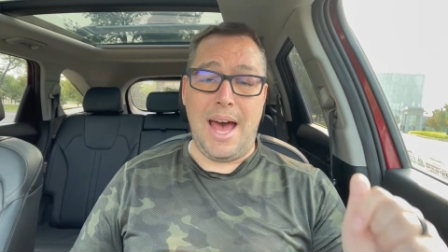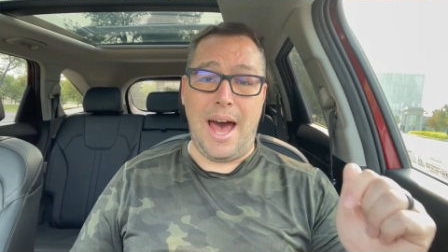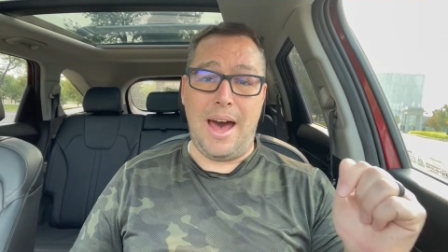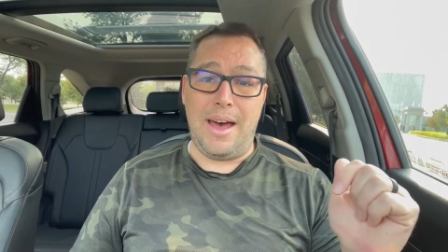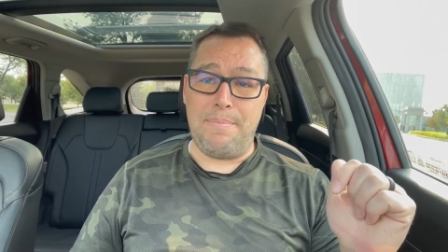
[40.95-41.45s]

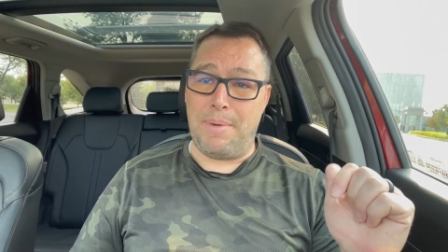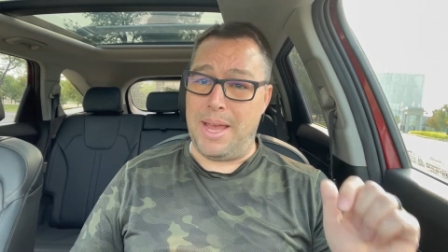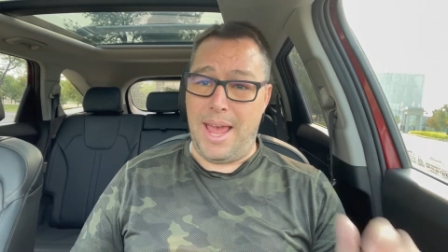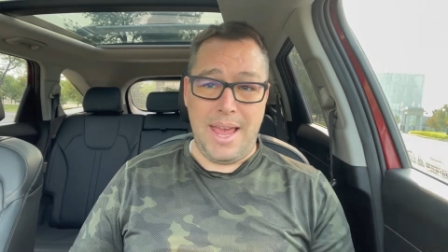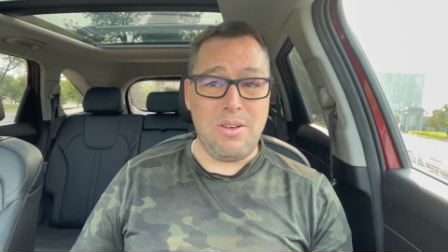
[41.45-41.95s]
uh, my
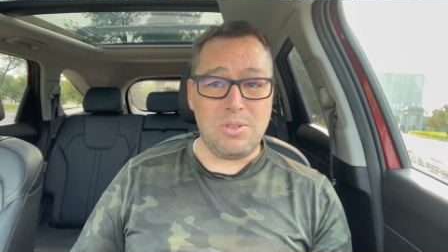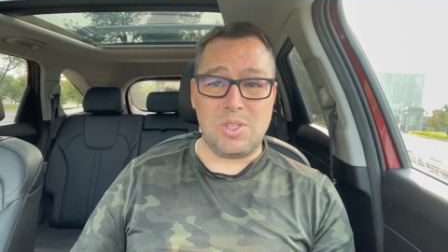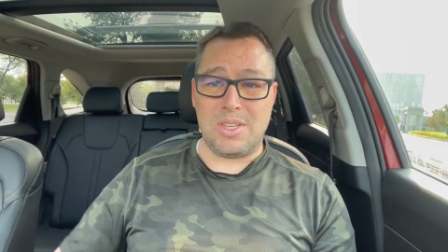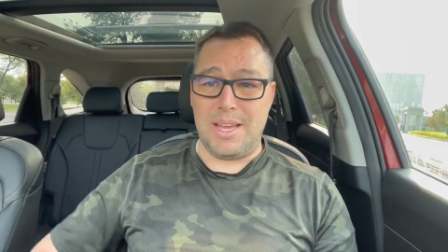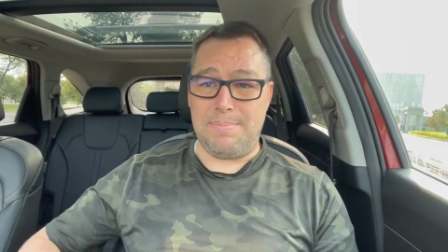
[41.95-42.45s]
ankle
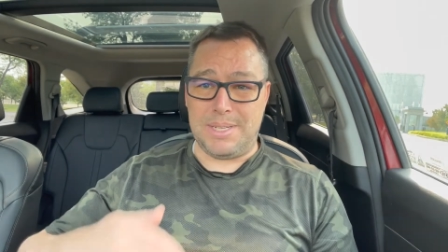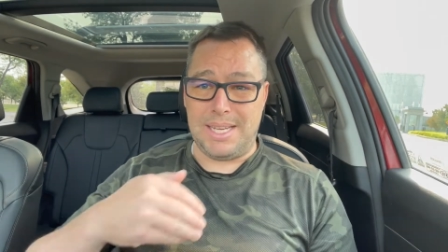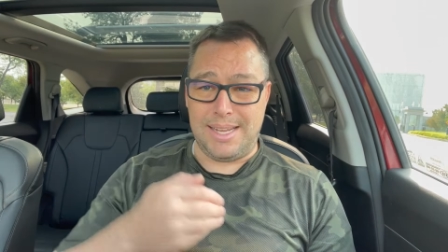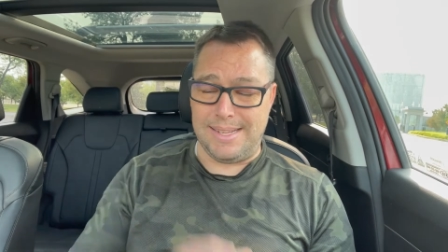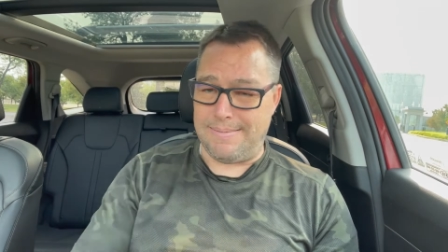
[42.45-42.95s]
slipped.
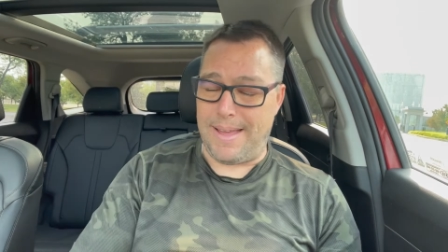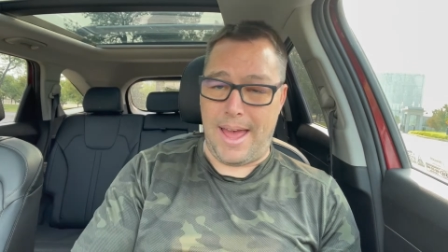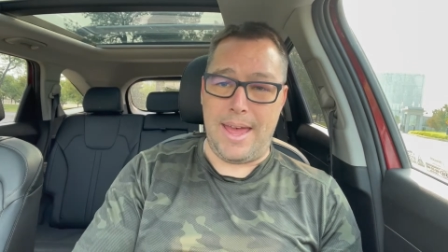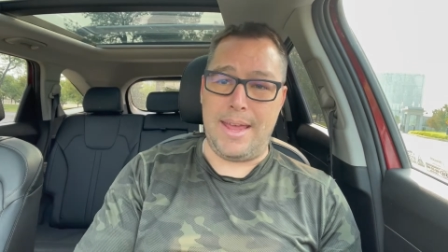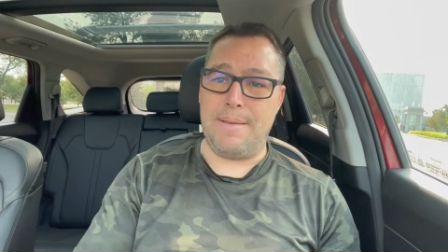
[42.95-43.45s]

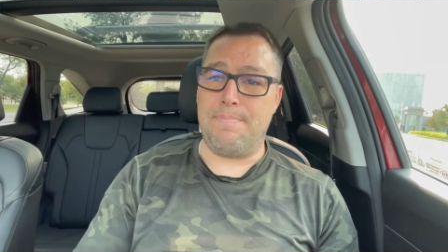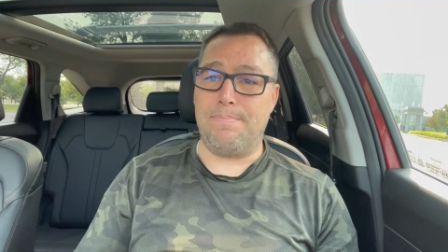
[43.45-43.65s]
I